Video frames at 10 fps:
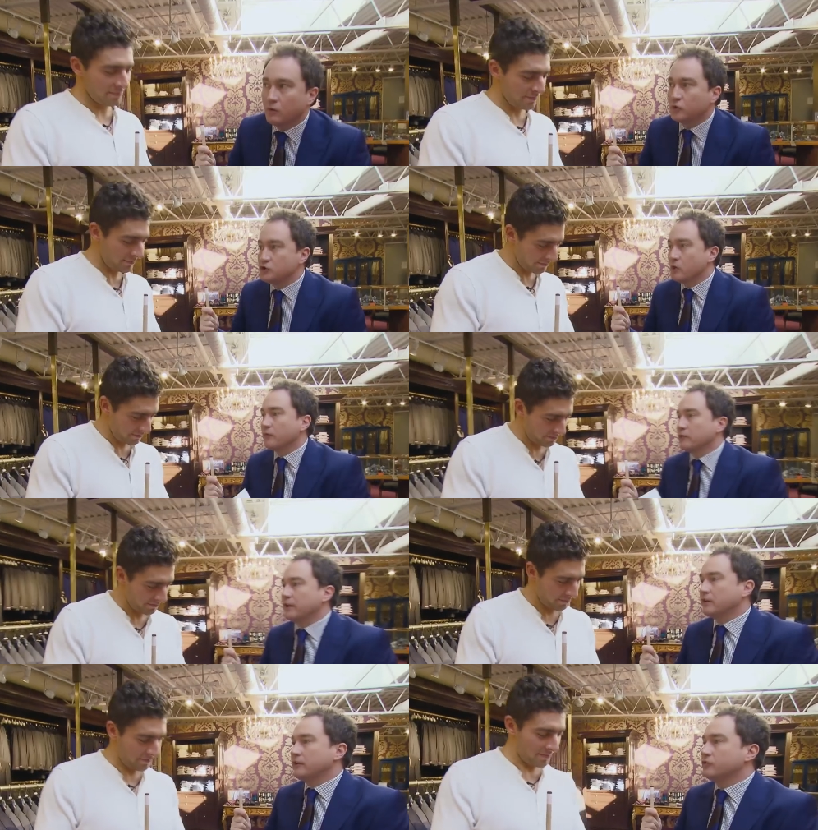Speaker 1: Would you ever
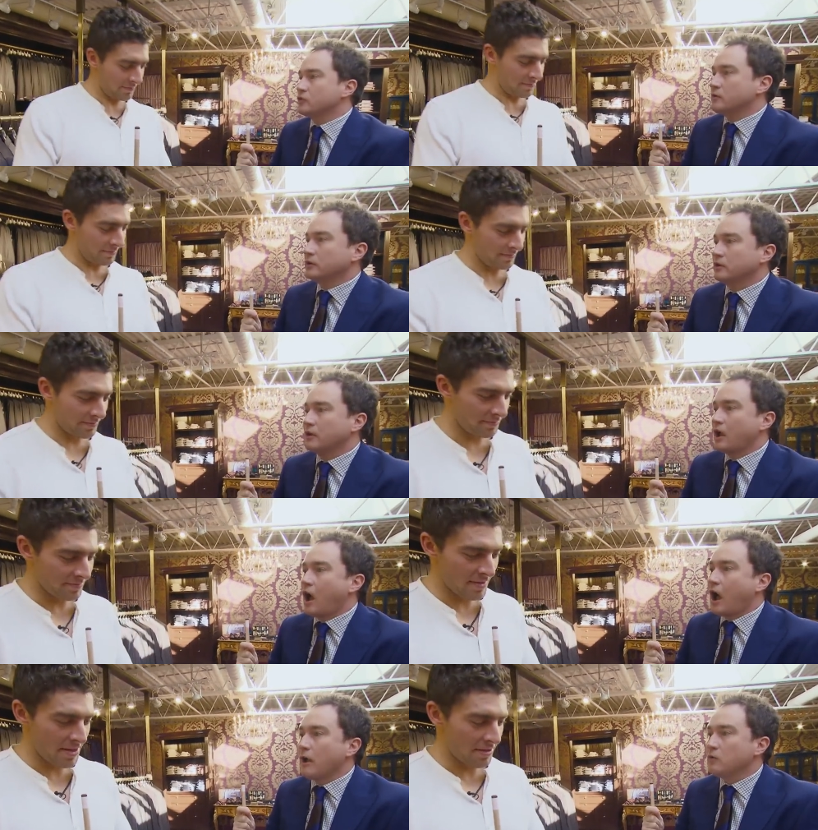read a Leafs joke?
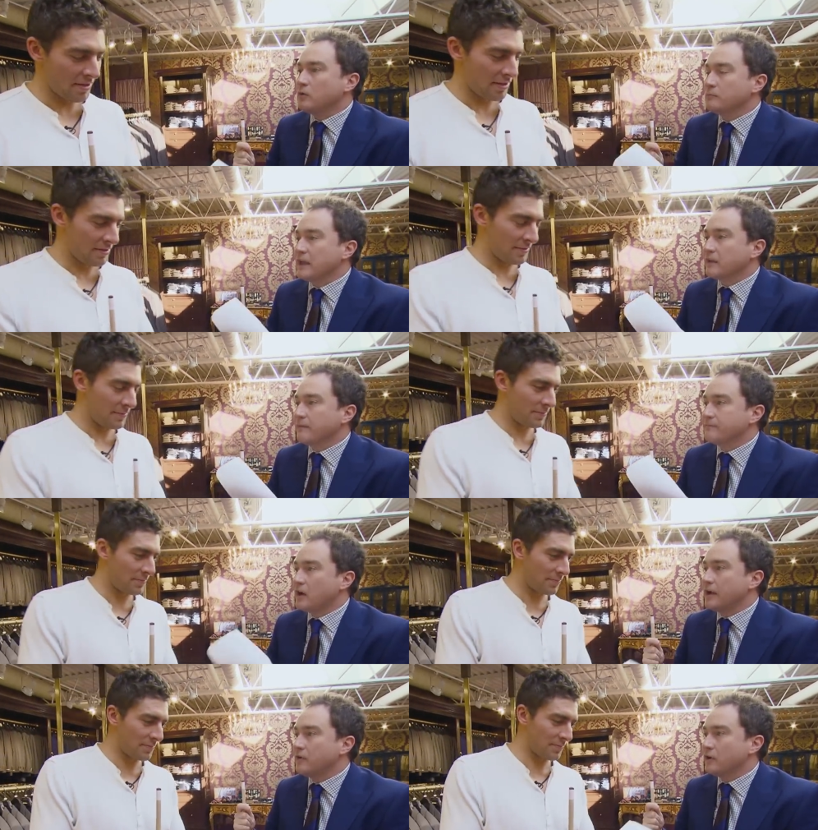I will make a
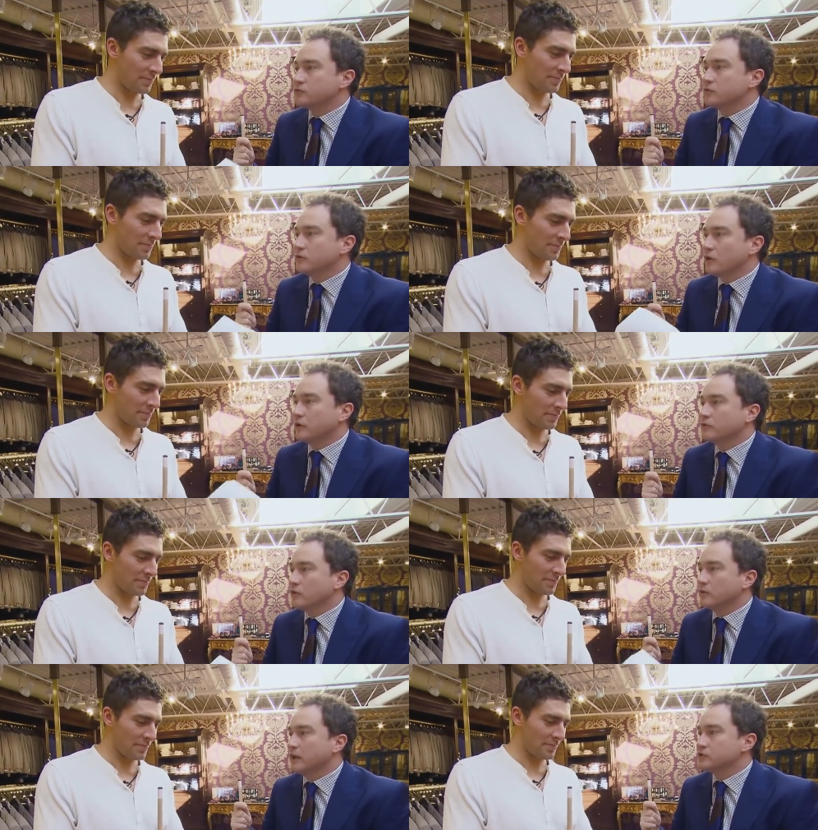$500
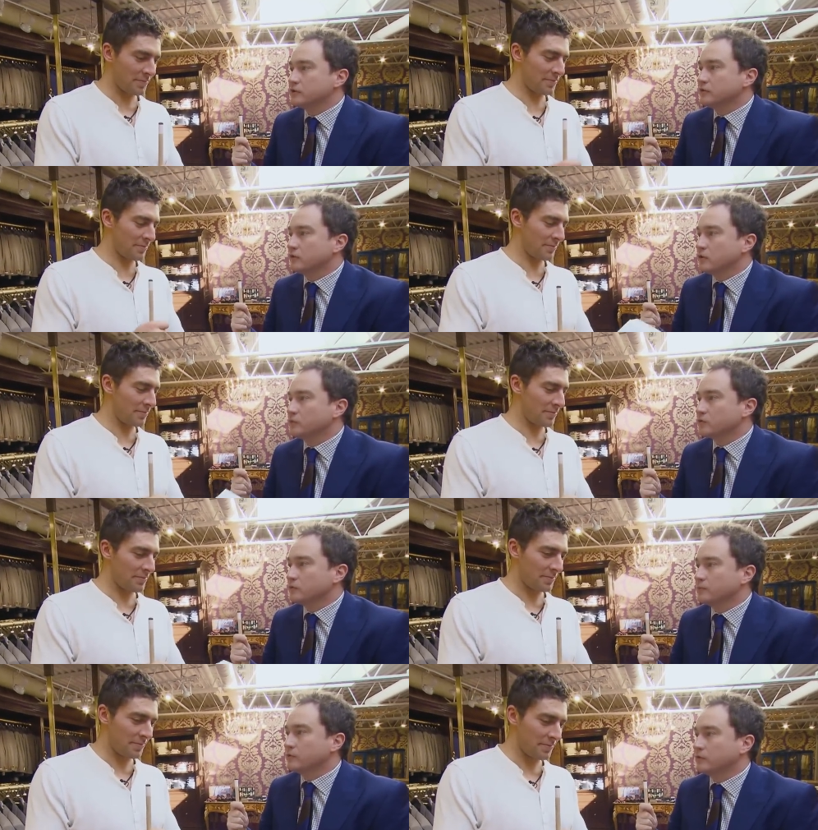donation to Leafs
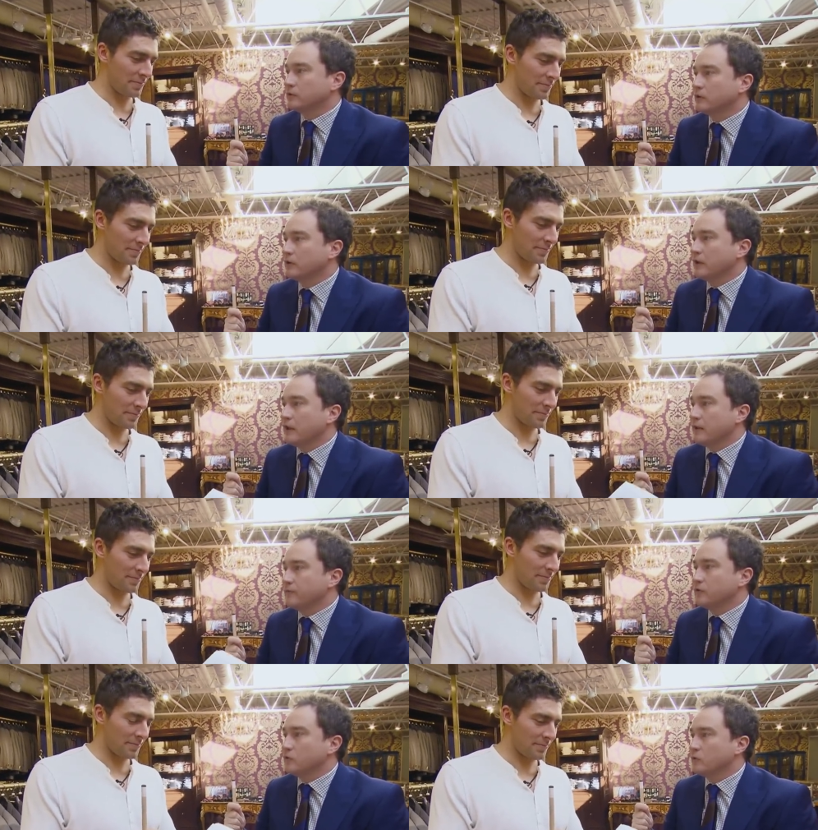troops
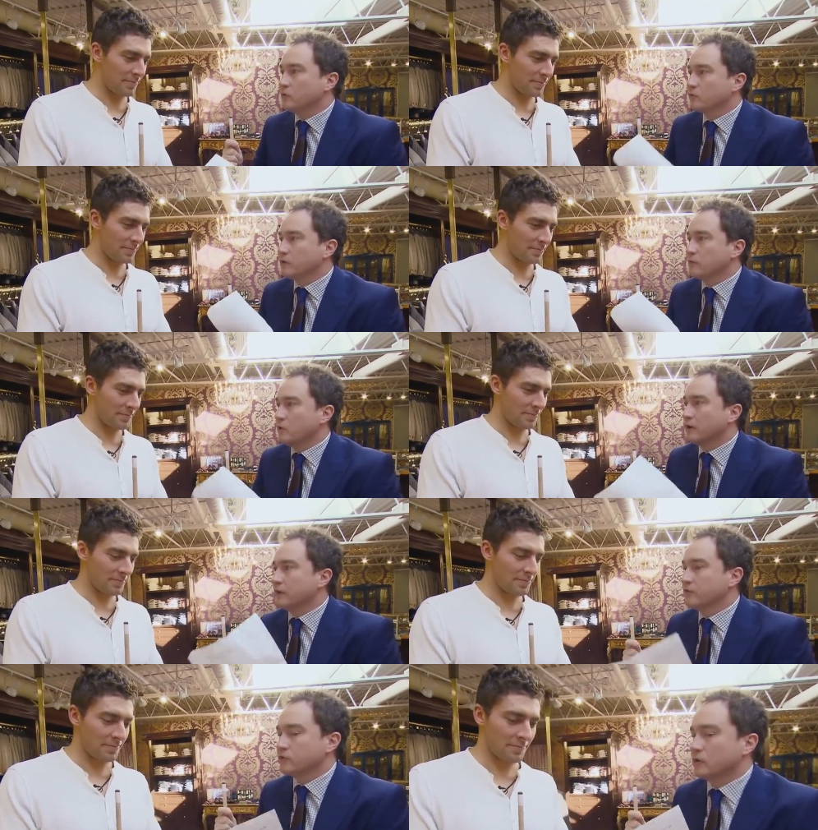if you read one
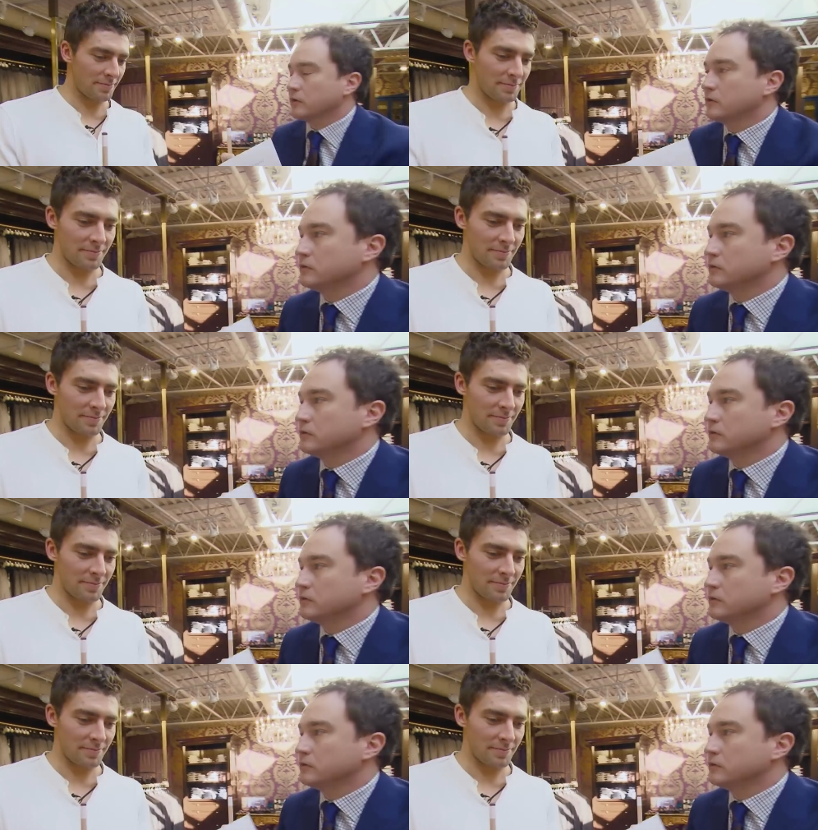Leafs joke.